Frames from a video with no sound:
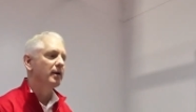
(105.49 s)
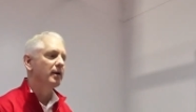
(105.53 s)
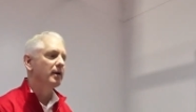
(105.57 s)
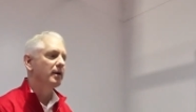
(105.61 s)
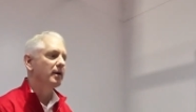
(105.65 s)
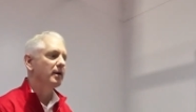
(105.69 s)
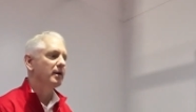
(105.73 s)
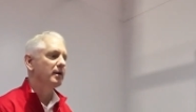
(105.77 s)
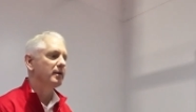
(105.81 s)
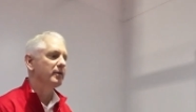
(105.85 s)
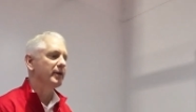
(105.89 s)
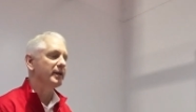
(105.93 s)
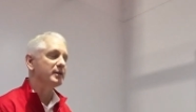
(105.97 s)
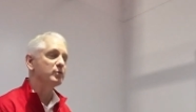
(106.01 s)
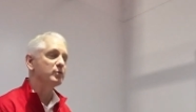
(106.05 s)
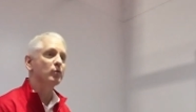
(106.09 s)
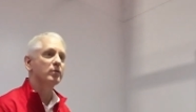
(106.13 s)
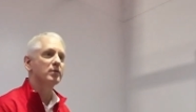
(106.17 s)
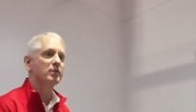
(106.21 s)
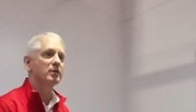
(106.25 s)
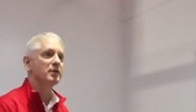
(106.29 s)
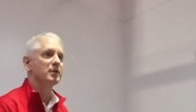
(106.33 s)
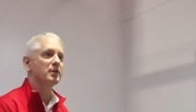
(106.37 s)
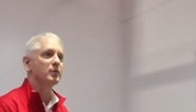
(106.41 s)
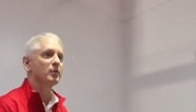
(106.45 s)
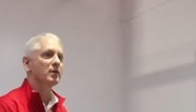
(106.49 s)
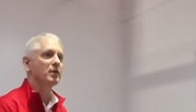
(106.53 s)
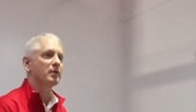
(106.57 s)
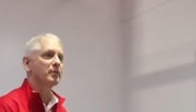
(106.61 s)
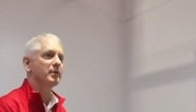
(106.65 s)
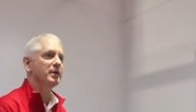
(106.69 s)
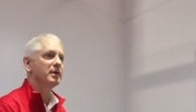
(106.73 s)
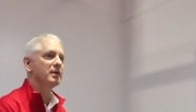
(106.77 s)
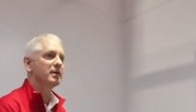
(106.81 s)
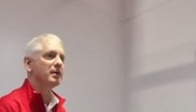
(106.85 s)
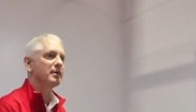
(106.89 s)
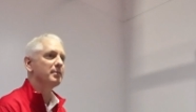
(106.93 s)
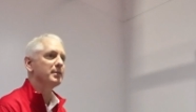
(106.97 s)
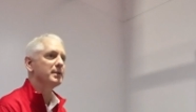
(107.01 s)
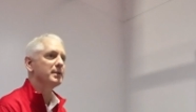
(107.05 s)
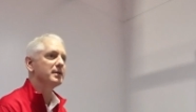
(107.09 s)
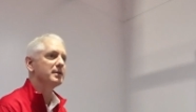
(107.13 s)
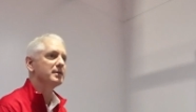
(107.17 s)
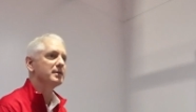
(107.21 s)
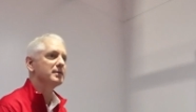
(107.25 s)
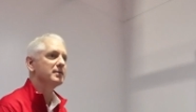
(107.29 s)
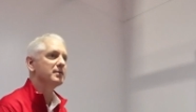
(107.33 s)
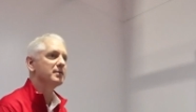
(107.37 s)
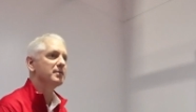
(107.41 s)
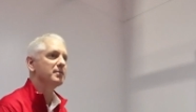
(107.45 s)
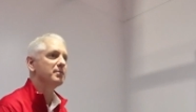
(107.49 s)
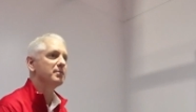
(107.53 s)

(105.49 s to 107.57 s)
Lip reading: And that's really where we come in